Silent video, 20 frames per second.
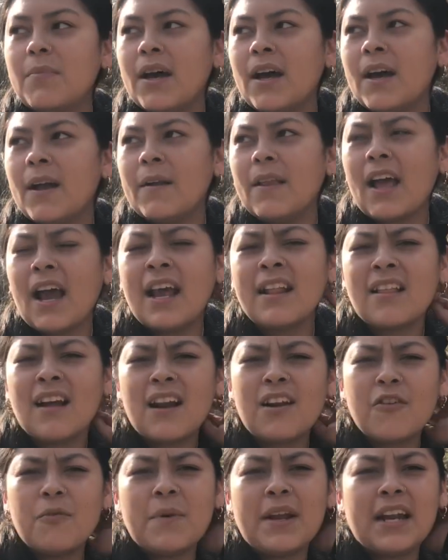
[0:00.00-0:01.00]
but I
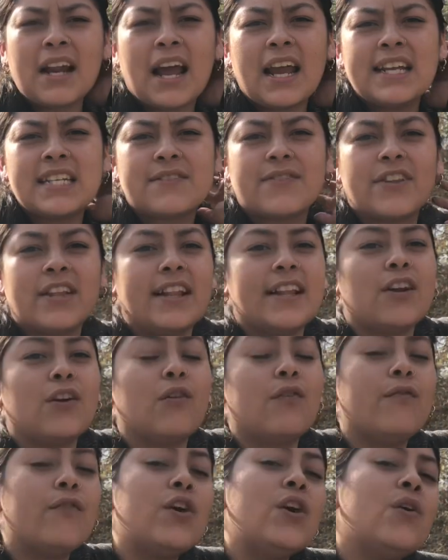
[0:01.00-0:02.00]
thought it would be nice for the
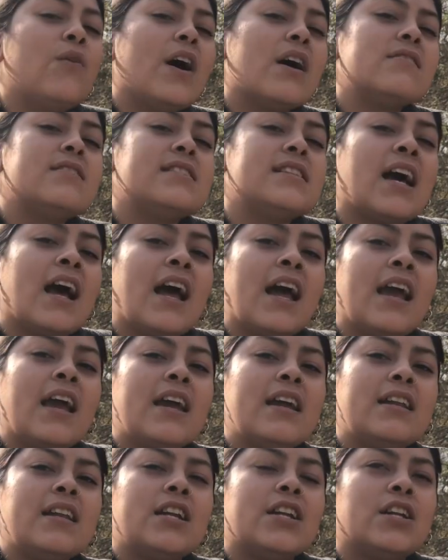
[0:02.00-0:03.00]
little view
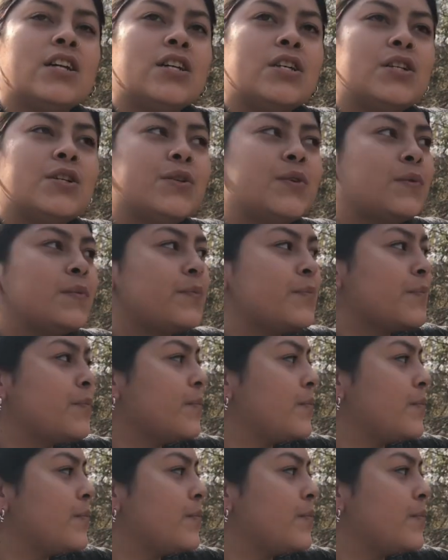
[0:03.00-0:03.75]
outside, you know,